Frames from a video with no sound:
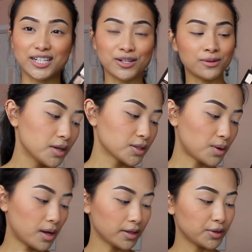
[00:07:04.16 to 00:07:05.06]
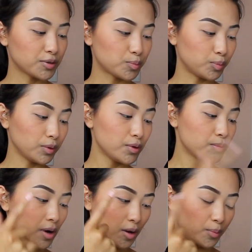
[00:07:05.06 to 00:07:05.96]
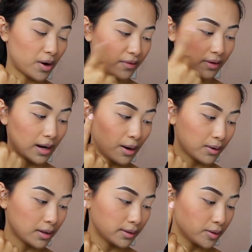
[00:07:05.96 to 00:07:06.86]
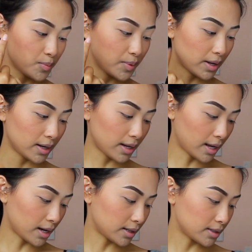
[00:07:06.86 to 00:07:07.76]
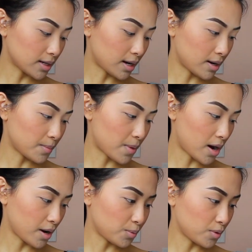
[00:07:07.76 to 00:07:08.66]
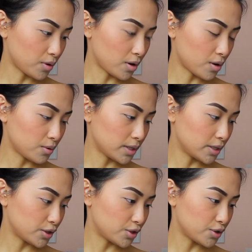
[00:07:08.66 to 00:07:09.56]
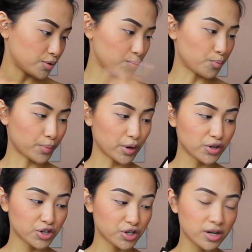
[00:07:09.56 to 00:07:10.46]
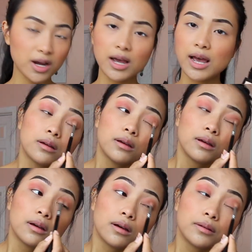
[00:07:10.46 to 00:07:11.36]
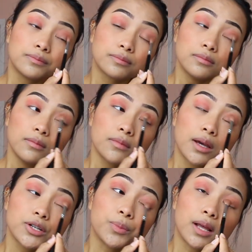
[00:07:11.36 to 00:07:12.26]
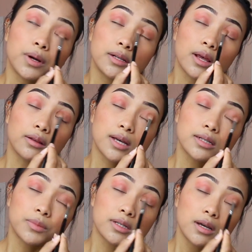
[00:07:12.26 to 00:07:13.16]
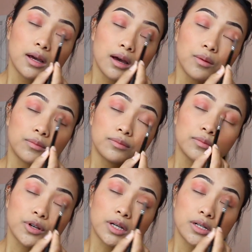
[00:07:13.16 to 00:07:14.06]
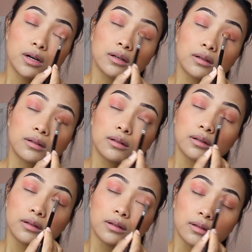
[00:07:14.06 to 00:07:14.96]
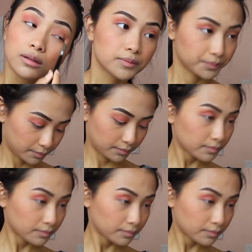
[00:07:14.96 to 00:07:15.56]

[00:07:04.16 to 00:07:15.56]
do. So I'll use Bloom, I'll buff it out a little bit, and um, I will go into Birch. Um, and I'll put that all over the eye, and I'll go in with the